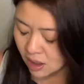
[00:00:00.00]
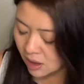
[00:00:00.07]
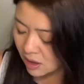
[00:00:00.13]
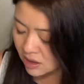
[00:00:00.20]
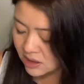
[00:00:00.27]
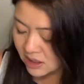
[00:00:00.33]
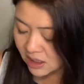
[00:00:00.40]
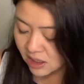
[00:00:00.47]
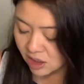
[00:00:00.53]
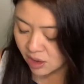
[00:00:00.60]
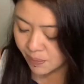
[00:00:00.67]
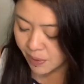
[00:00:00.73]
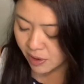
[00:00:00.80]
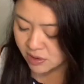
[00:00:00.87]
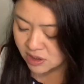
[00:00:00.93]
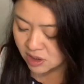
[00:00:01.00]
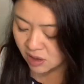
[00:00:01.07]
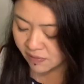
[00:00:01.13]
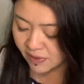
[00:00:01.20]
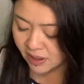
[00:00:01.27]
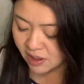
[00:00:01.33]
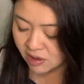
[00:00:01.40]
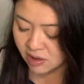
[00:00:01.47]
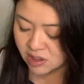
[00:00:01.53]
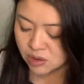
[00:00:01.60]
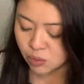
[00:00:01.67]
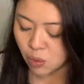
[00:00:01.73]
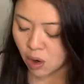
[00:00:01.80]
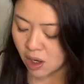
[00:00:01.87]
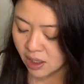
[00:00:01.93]
see, your person over here is
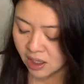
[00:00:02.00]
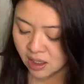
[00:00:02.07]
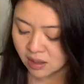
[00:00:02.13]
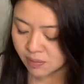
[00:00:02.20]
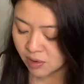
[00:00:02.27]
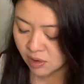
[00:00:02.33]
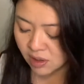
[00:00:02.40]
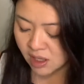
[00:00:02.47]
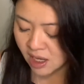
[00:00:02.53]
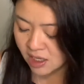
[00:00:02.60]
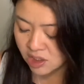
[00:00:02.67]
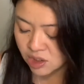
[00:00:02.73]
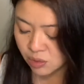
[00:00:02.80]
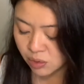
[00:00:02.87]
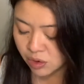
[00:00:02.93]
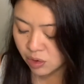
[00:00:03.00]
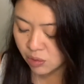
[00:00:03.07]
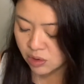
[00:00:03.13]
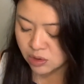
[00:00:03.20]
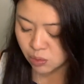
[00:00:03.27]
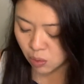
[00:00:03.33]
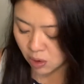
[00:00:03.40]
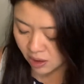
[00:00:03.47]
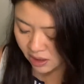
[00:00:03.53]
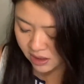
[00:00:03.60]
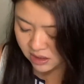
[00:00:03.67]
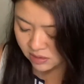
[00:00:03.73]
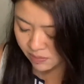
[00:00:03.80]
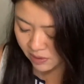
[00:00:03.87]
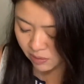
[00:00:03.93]
wanting communication with you, is wanting
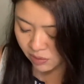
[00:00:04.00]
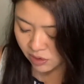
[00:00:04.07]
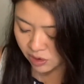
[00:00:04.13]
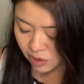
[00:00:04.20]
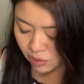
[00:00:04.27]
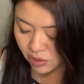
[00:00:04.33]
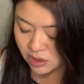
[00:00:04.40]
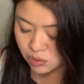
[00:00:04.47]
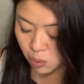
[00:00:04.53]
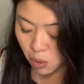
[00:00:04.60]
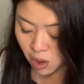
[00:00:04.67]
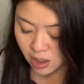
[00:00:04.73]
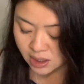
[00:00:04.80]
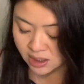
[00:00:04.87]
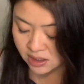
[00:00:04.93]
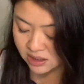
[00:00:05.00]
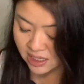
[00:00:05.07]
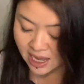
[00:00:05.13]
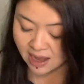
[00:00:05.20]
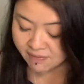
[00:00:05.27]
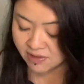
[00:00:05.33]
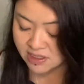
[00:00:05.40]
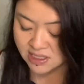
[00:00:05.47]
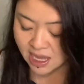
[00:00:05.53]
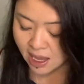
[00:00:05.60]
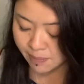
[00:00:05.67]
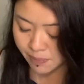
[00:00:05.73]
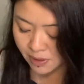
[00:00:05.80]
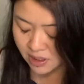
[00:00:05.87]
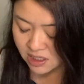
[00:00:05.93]
to be with you, is wanting to have this
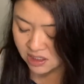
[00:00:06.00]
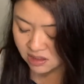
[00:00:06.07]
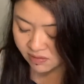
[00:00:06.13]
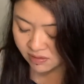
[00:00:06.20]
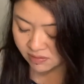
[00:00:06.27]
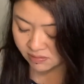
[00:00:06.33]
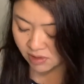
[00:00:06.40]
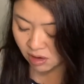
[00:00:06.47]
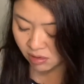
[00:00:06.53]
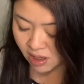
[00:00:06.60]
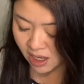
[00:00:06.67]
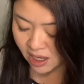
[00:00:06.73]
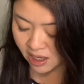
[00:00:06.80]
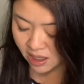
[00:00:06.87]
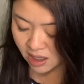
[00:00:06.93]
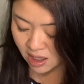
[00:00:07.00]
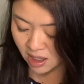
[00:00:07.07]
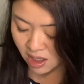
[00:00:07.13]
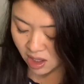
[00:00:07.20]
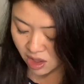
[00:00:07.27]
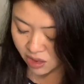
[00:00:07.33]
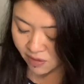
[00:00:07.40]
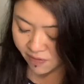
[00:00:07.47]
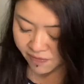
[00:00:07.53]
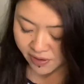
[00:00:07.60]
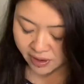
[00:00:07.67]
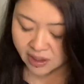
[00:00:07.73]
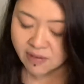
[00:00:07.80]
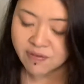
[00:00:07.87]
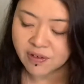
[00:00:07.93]
happiness, okay? They're
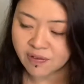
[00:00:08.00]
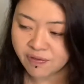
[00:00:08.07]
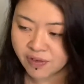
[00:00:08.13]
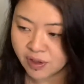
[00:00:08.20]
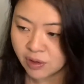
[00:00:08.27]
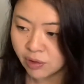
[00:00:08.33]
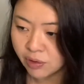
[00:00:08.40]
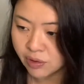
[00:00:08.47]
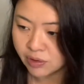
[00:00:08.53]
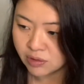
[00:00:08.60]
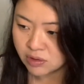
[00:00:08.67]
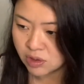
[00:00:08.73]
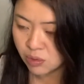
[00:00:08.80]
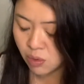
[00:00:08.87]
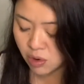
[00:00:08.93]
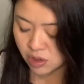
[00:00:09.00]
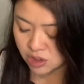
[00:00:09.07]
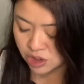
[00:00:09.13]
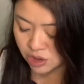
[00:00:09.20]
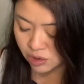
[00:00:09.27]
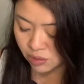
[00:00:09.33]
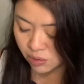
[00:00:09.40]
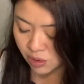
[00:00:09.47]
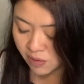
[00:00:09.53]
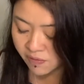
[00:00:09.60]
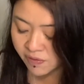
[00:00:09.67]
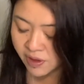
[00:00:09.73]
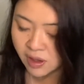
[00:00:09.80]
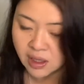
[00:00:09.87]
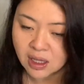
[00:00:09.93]
feeling fulfilled towards you. They're
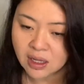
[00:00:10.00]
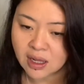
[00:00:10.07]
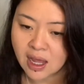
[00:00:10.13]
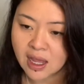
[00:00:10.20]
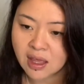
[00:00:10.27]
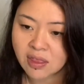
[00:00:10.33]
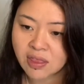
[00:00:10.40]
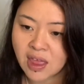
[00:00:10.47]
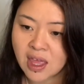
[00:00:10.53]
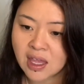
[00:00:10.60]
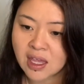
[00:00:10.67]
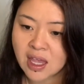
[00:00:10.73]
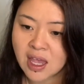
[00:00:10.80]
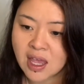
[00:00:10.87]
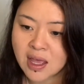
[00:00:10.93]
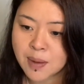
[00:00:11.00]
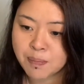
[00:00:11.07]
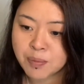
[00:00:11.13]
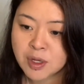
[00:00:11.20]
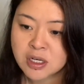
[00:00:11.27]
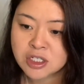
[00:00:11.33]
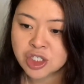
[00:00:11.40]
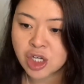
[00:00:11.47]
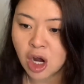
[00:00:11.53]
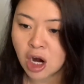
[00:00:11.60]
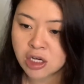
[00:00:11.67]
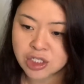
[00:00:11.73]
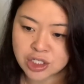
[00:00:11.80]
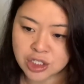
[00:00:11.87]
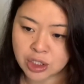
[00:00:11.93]
feeling like they can
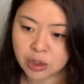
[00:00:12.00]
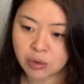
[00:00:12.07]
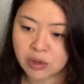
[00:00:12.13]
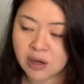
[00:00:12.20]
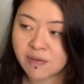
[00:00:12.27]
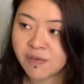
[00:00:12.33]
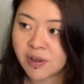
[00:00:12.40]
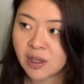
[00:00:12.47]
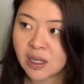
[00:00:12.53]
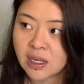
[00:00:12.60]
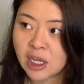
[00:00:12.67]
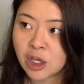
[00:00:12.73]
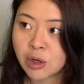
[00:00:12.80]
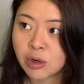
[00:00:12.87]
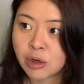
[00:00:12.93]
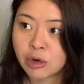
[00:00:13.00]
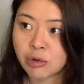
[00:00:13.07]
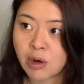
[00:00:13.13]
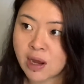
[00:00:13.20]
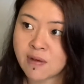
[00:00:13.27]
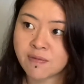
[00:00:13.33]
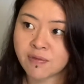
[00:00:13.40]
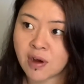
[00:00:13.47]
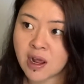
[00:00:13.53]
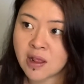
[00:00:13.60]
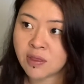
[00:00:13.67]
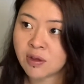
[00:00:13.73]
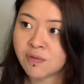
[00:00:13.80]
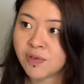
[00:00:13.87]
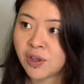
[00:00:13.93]
talk to you. They're feeling like you're a great
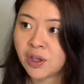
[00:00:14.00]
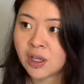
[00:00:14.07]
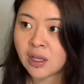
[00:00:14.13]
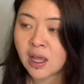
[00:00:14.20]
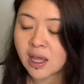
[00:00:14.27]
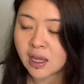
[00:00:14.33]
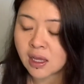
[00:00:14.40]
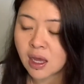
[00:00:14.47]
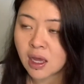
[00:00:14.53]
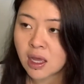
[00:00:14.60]
friend. They're feeling like